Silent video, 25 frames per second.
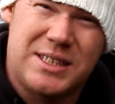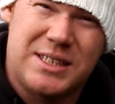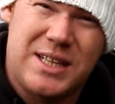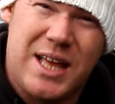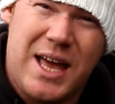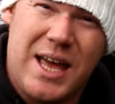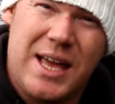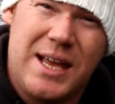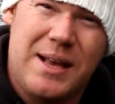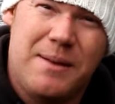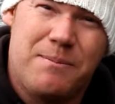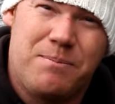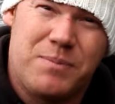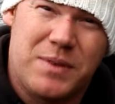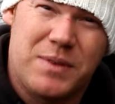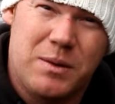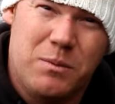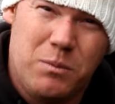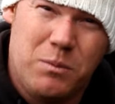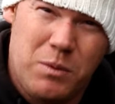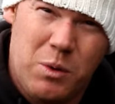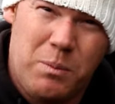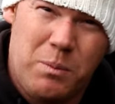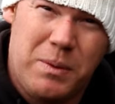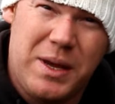today
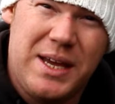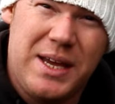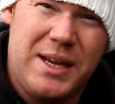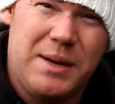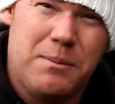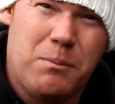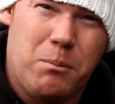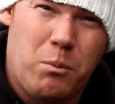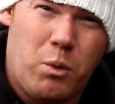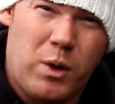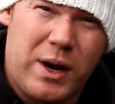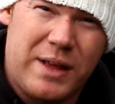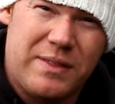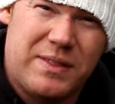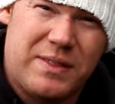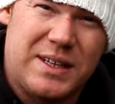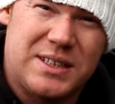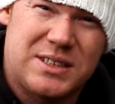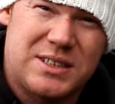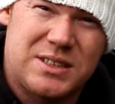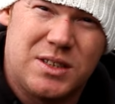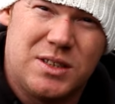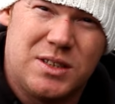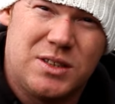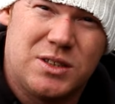will be one at
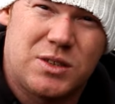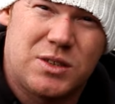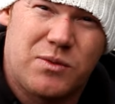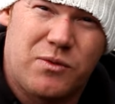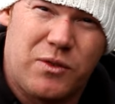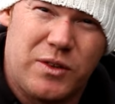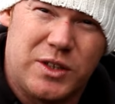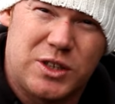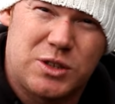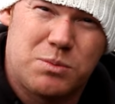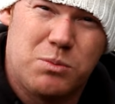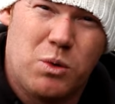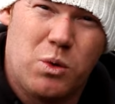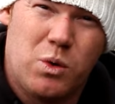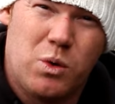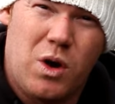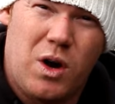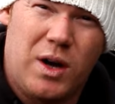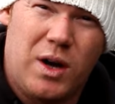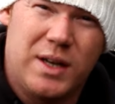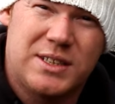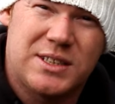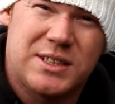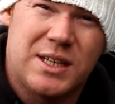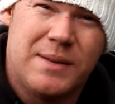distance for the
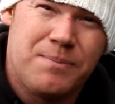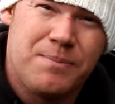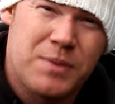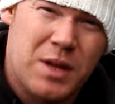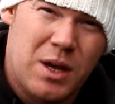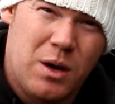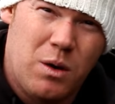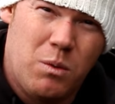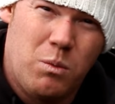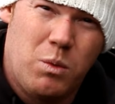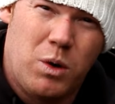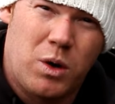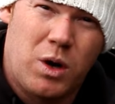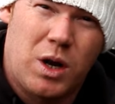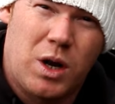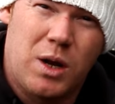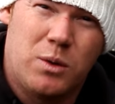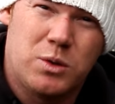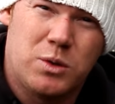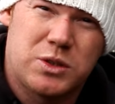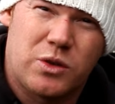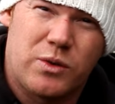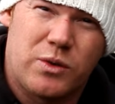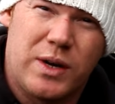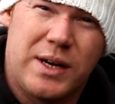small-eyeds and one
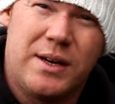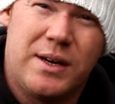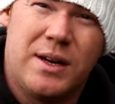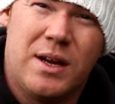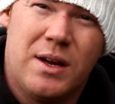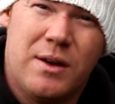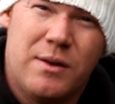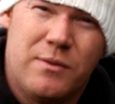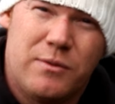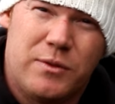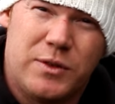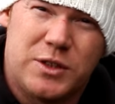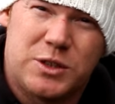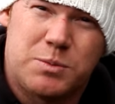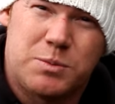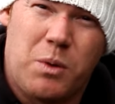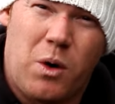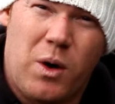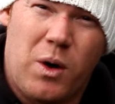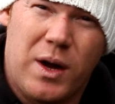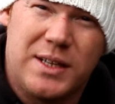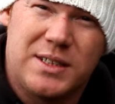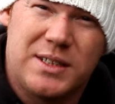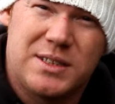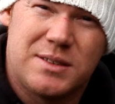closer in for the
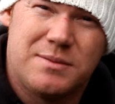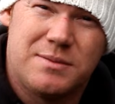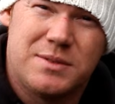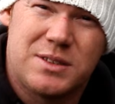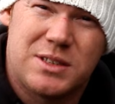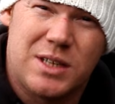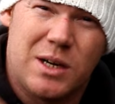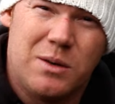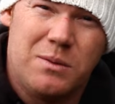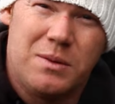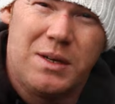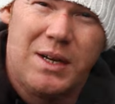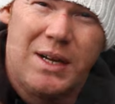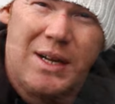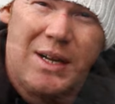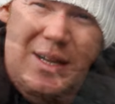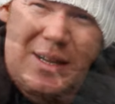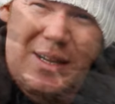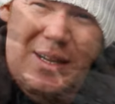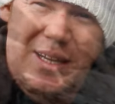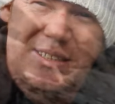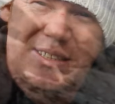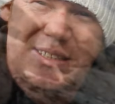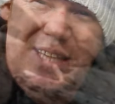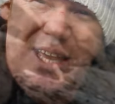spotteds. So
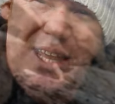let's